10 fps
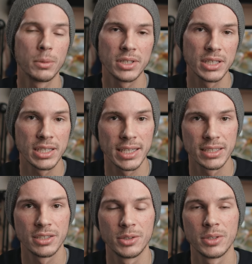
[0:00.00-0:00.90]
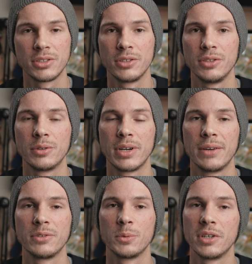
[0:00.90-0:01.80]
permanently connected to it so you don't
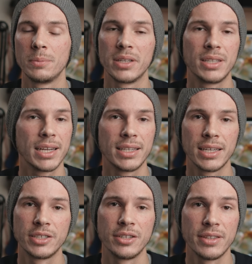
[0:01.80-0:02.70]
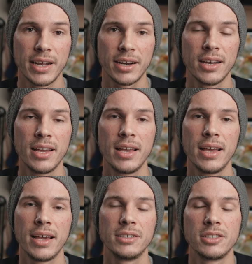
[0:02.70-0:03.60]
have to worry about that connection there.
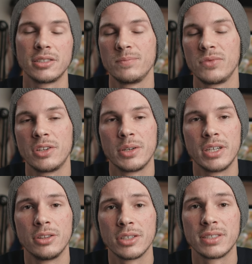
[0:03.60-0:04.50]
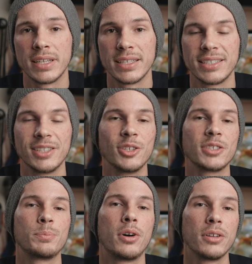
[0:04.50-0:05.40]
And just, you know, it looks nice. It
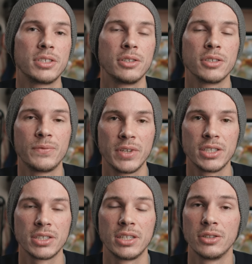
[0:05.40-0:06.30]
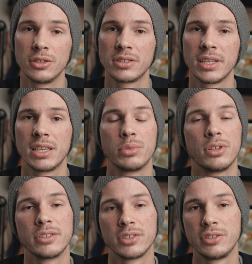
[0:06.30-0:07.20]
looks polished, it looks finished, and it looks like it
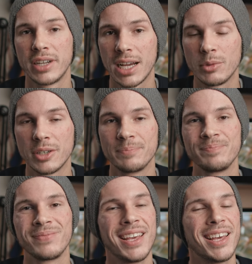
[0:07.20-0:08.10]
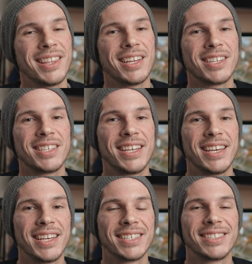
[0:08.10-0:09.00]
belongs in your camera. At the end of the
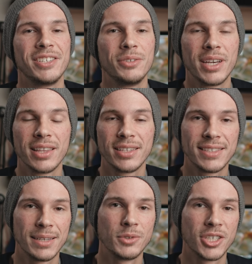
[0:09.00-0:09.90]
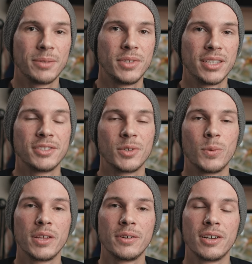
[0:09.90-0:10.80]
day, yes, they do get the same job done. So
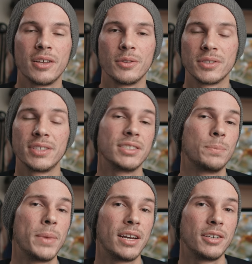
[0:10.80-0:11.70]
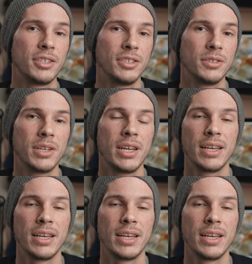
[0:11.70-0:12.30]
whether or not those things matter to you